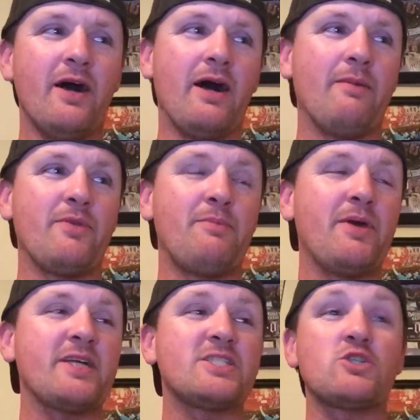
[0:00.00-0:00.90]
Um, the
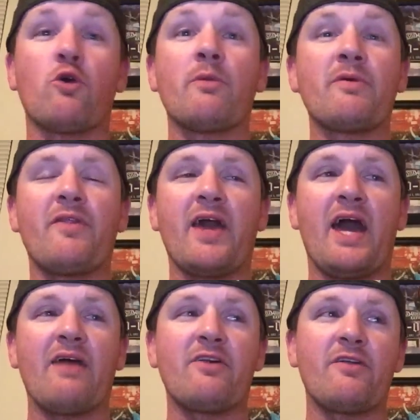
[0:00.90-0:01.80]
big storm that they
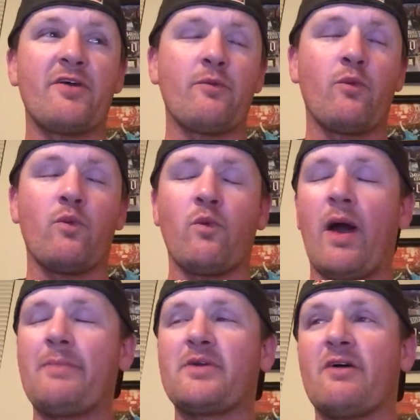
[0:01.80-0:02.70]
had there that
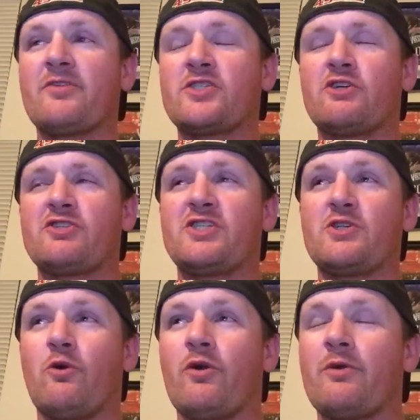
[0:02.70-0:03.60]
wiped out the Jersey
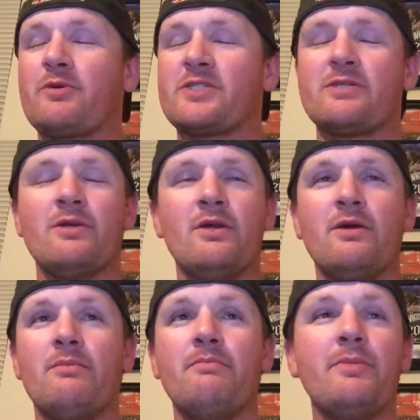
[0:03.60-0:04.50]
Shore was
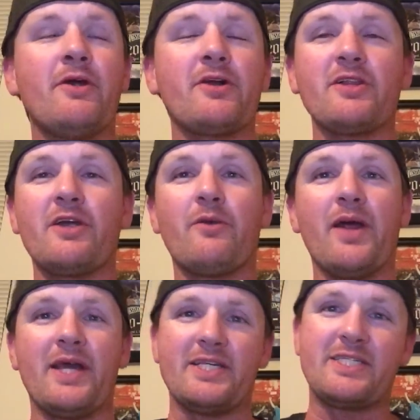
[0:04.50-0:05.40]
Miraculously
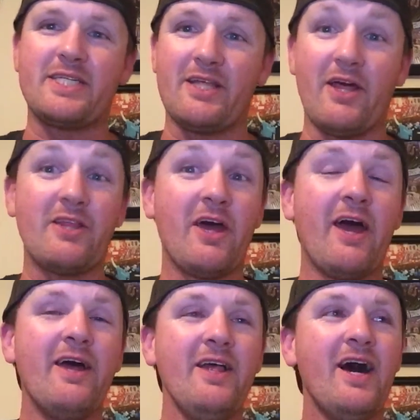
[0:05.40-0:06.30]
erased.
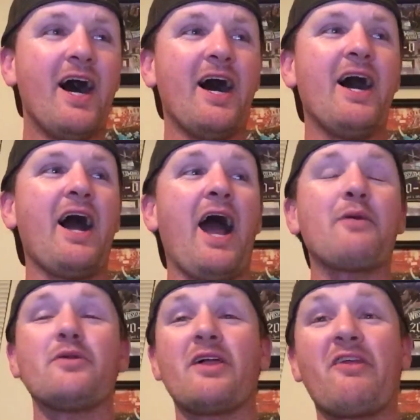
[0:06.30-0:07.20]
uh, I
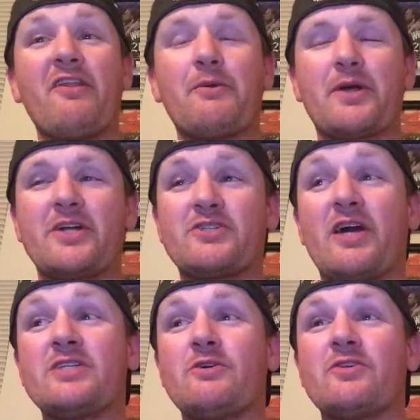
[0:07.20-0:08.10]
really thought they were going to
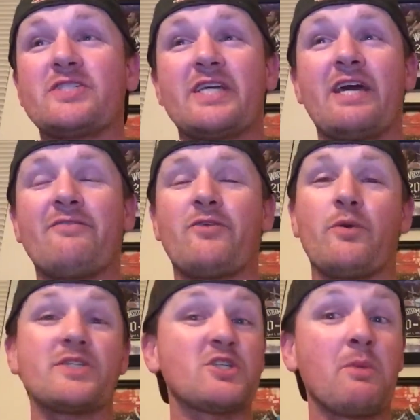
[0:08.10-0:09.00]
try and do this again
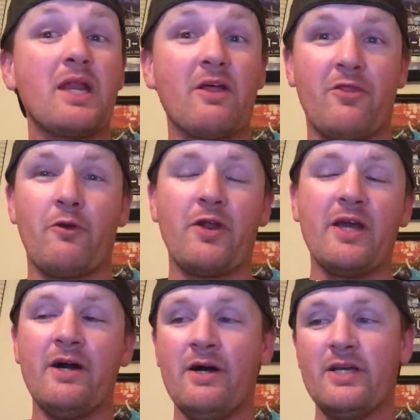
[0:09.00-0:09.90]
for WrestleMania
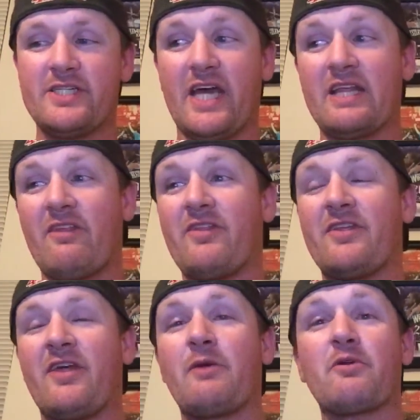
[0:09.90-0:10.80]
30, saying that,
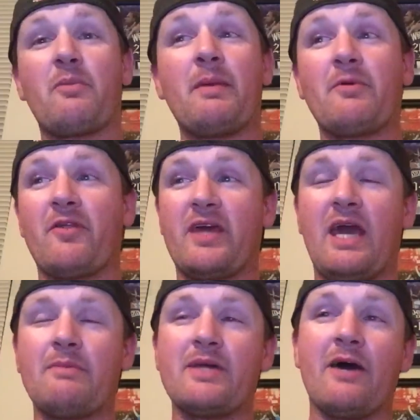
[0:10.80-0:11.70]
that they were the people that
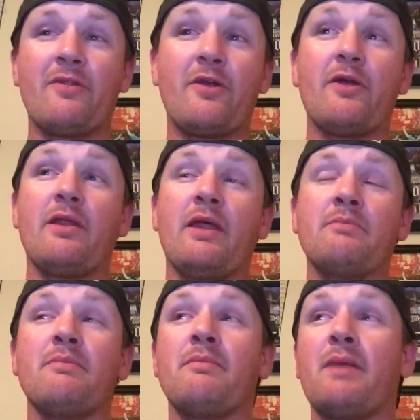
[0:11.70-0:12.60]
came down there and,
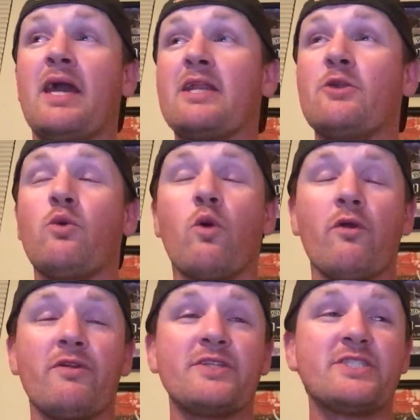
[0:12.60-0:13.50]
and made New
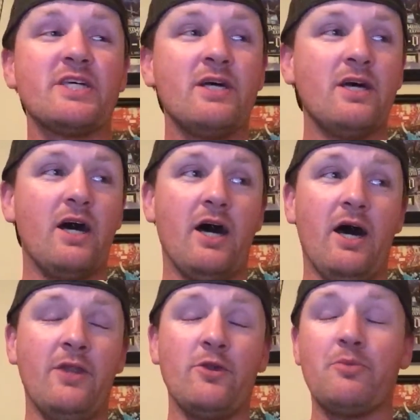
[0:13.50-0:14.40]
Orleans
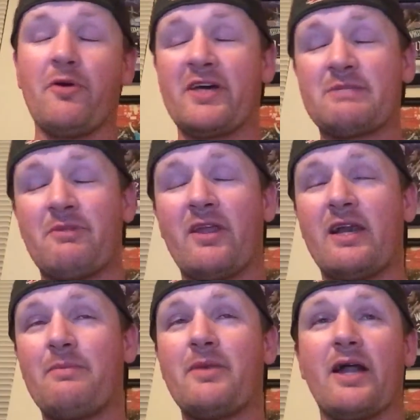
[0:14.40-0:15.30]
uh, a new place, but they
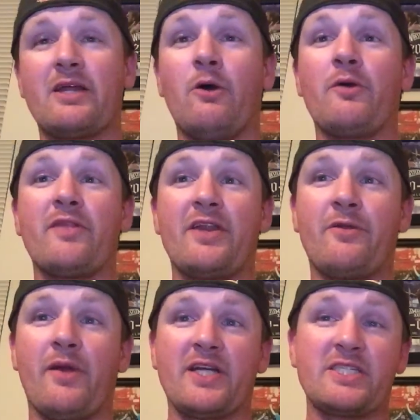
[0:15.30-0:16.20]
ended up not going that
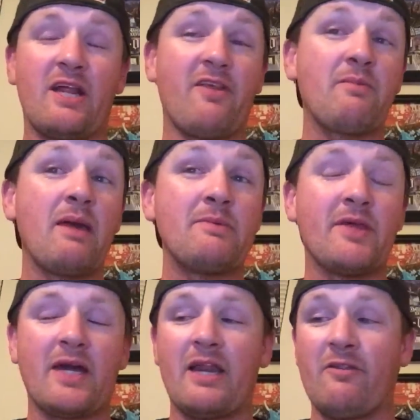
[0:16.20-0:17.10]
direction. I think maybe
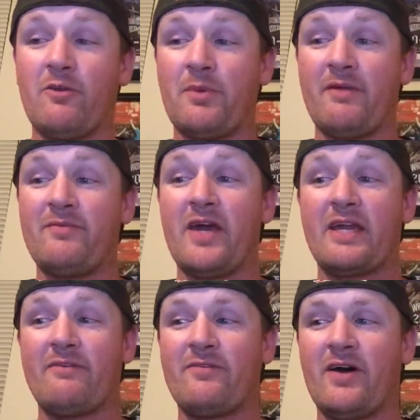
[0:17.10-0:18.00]
they got a little bit of
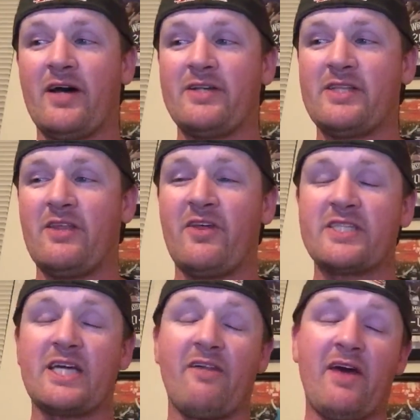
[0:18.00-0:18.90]
negative uh,
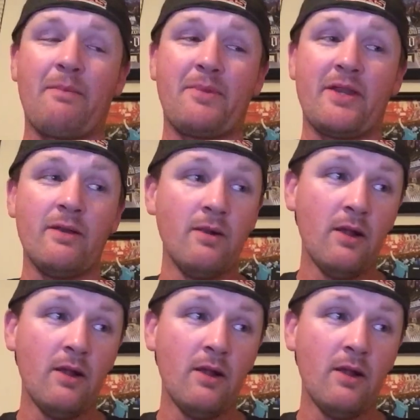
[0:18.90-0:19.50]
things out of that, but.